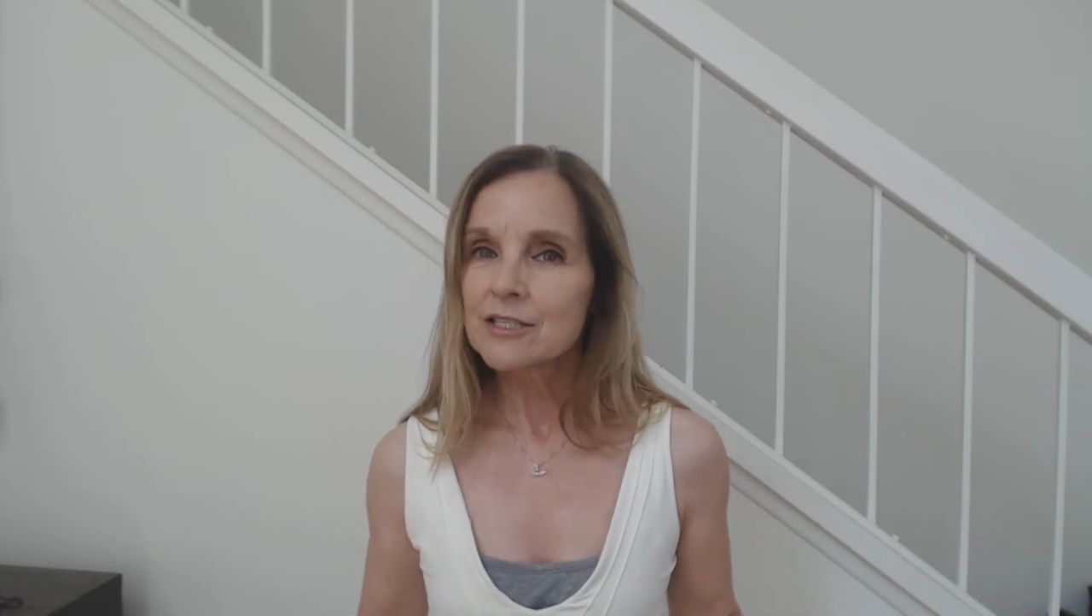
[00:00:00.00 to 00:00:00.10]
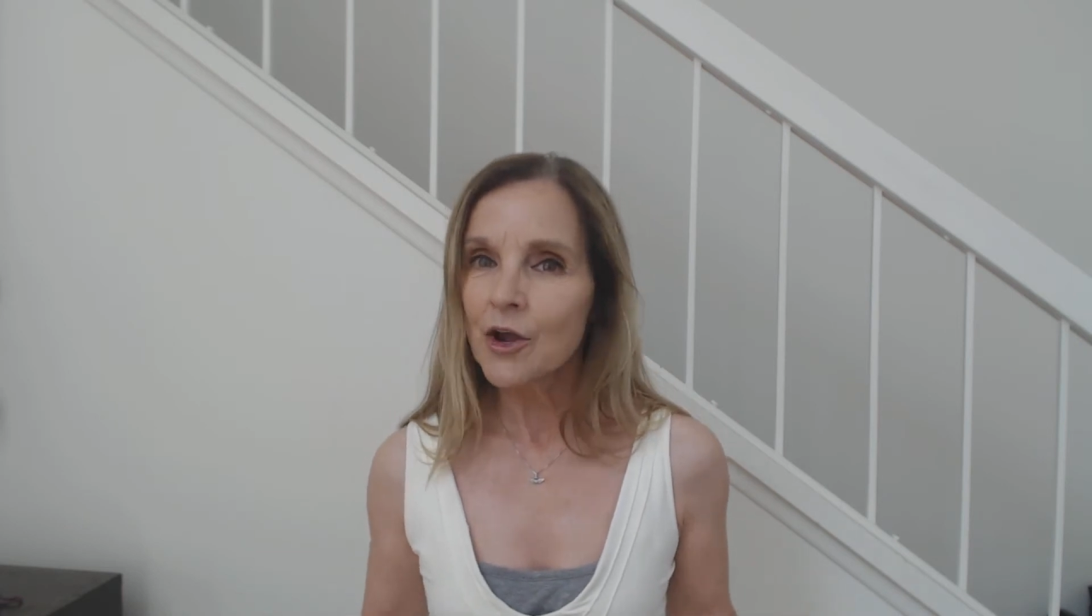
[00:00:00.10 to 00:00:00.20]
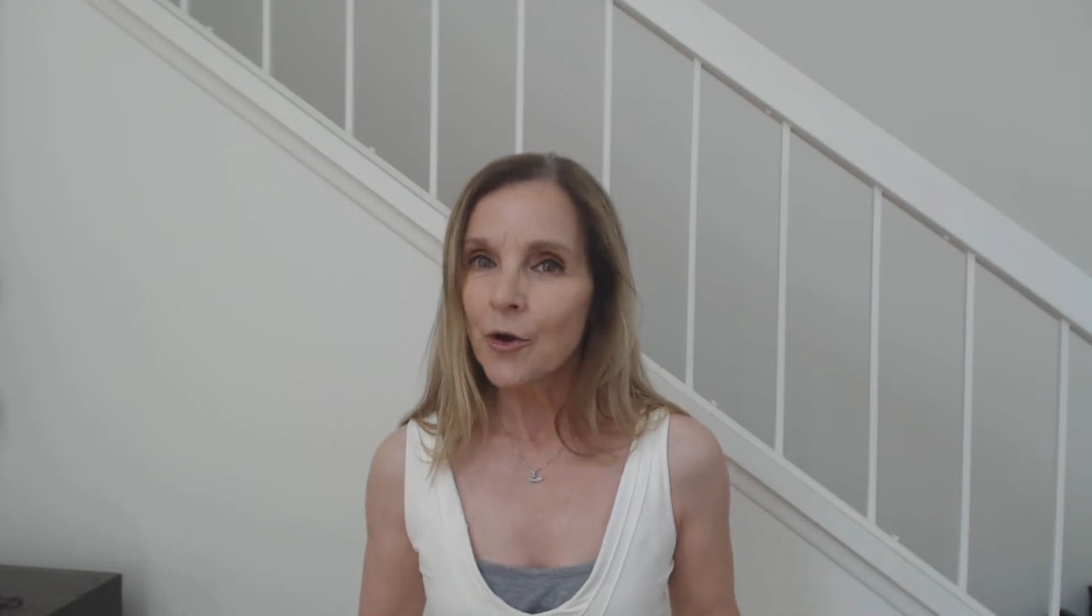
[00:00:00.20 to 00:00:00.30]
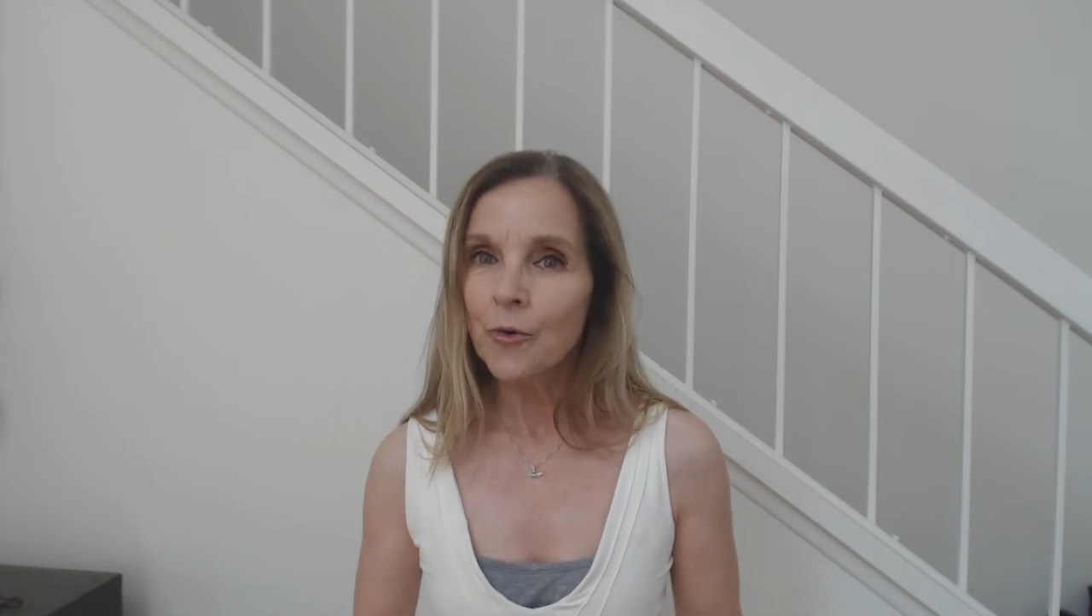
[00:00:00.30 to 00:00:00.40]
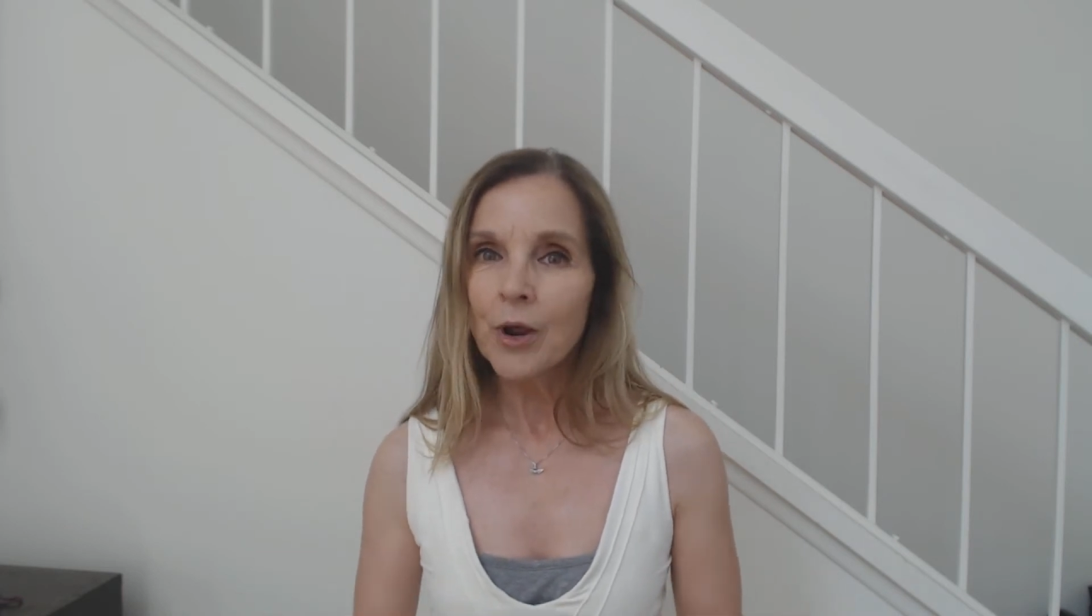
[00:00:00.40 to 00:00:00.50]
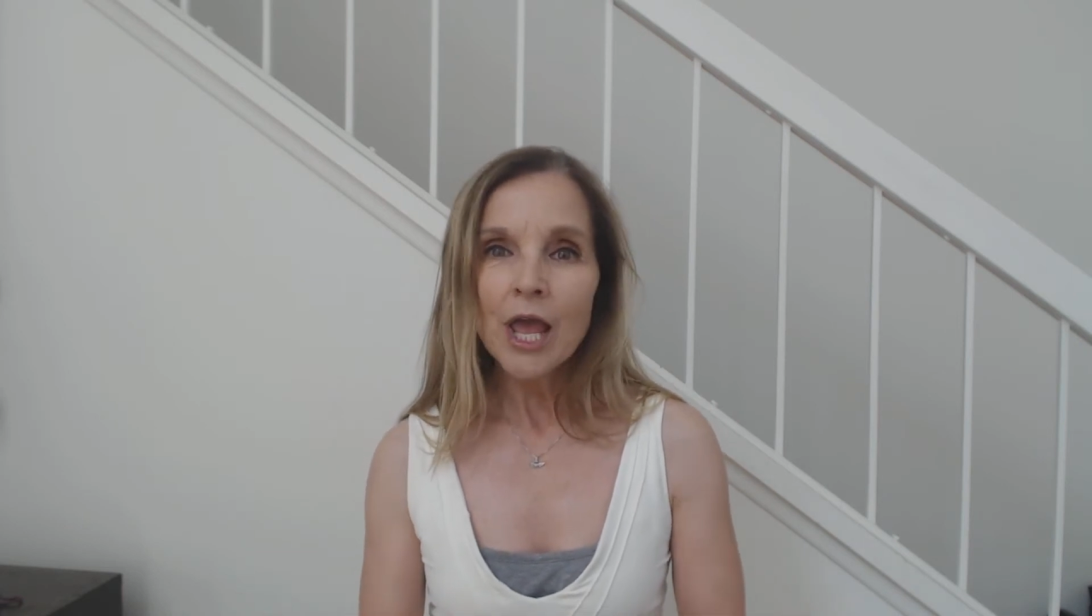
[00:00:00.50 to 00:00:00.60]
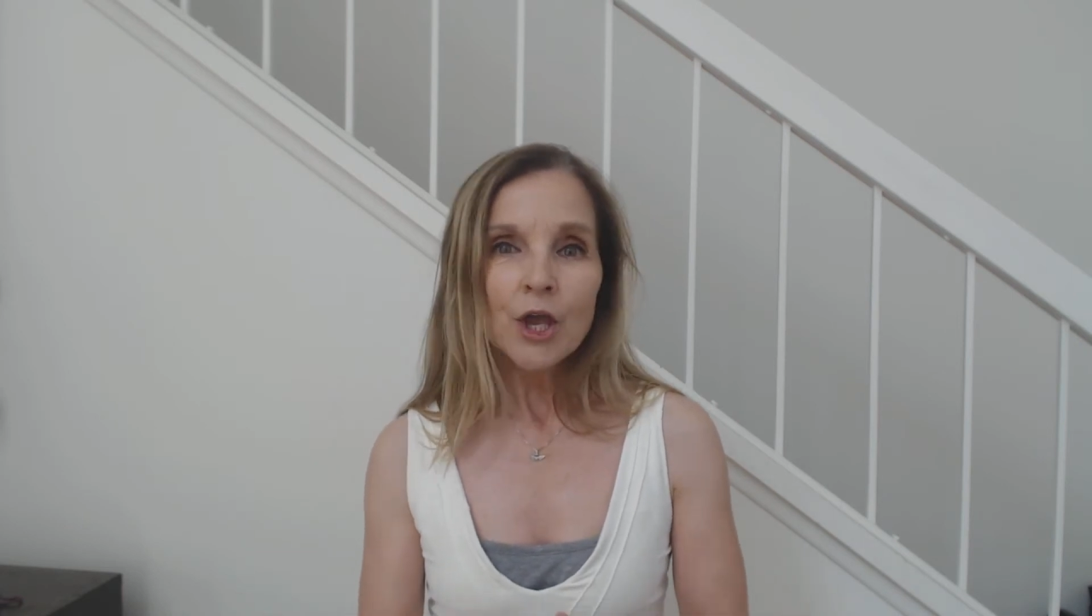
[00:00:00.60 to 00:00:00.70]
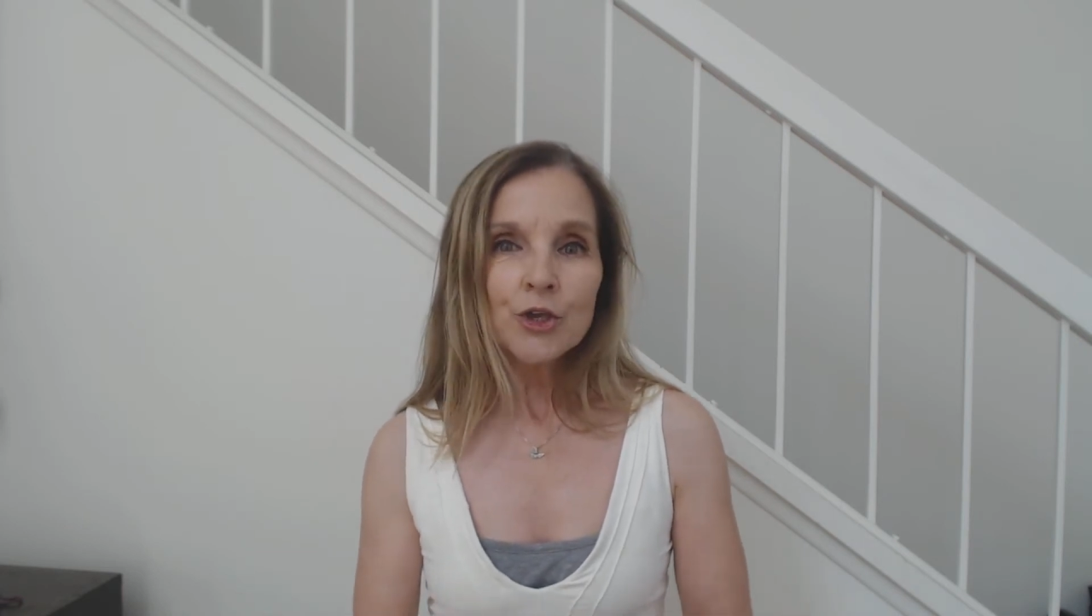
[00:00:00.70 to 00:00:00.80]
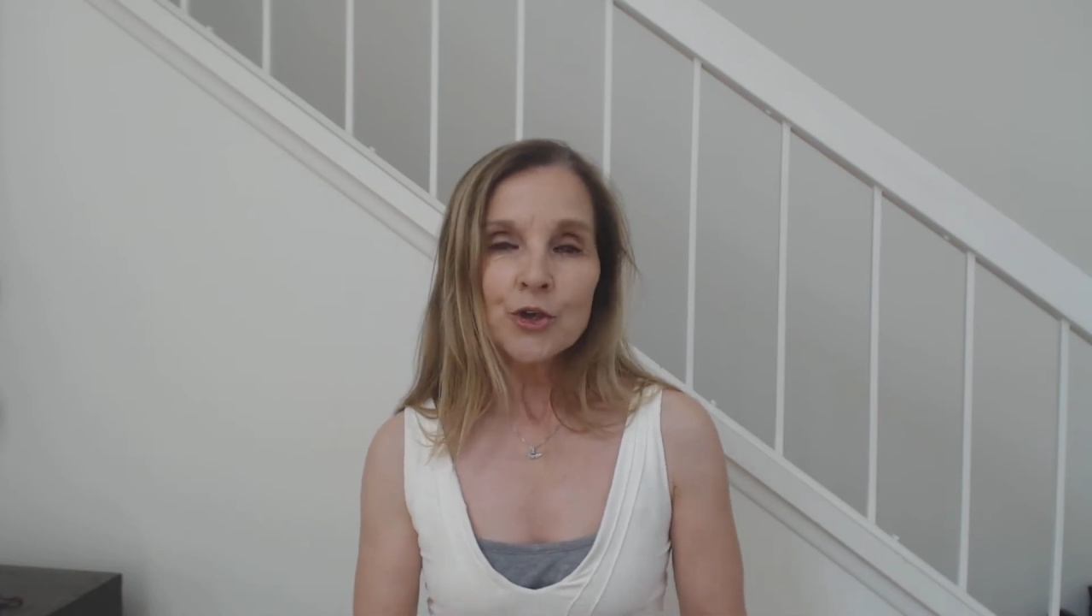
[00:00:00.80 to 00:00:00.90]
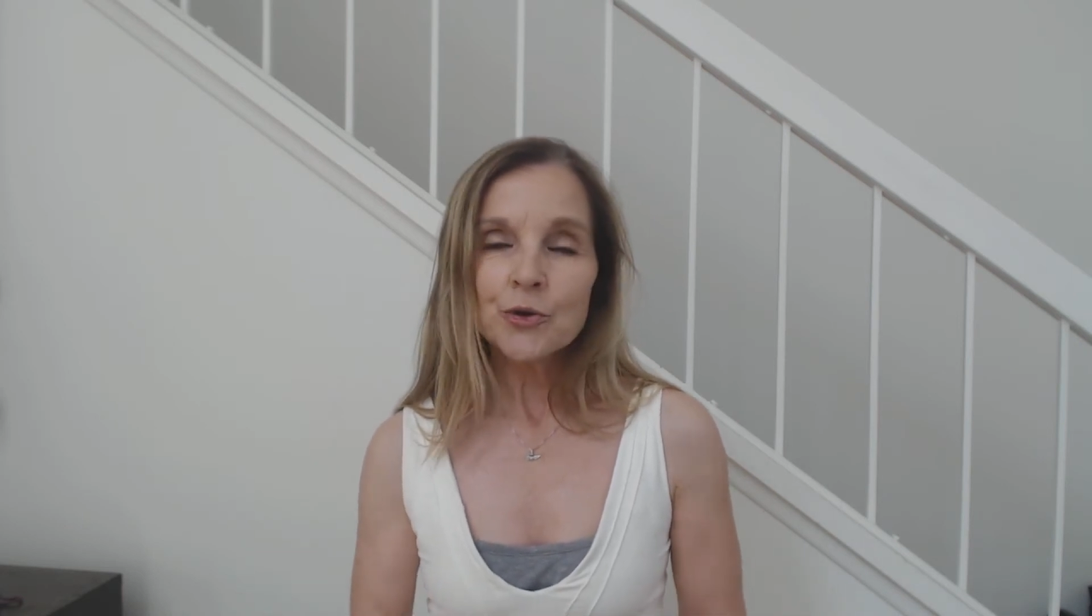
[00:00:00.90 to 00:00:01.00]
So
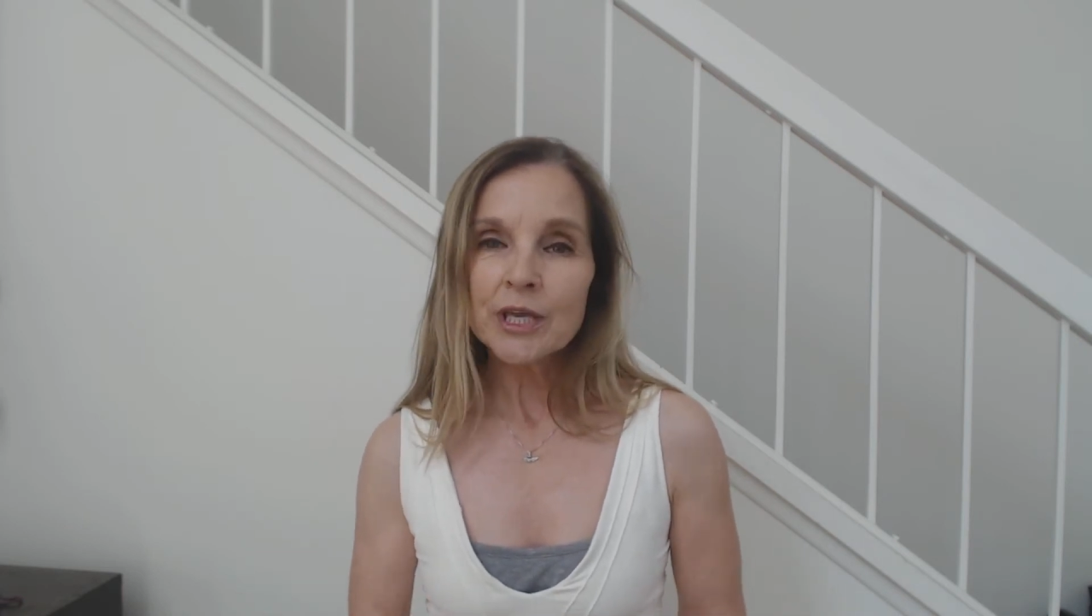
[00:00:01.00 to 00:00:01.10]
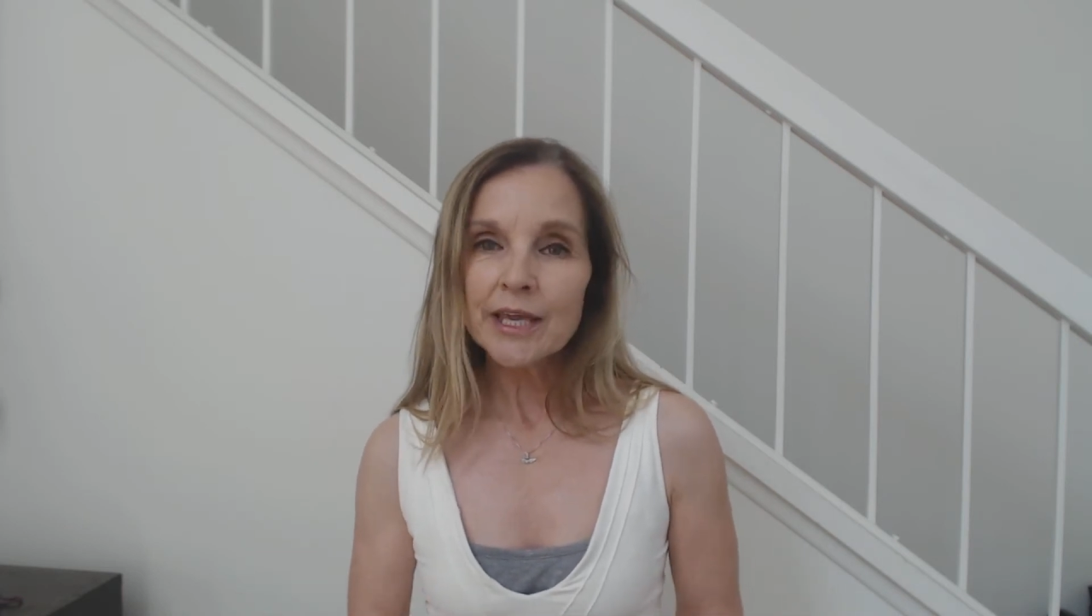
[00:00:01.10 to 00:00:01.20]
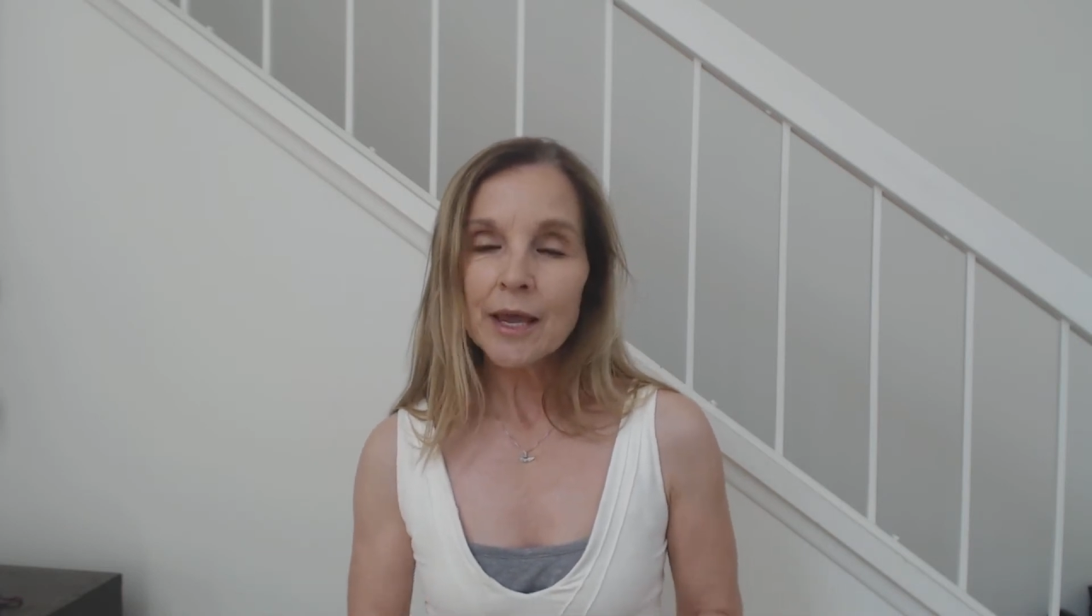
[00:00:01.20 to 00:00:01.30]
you can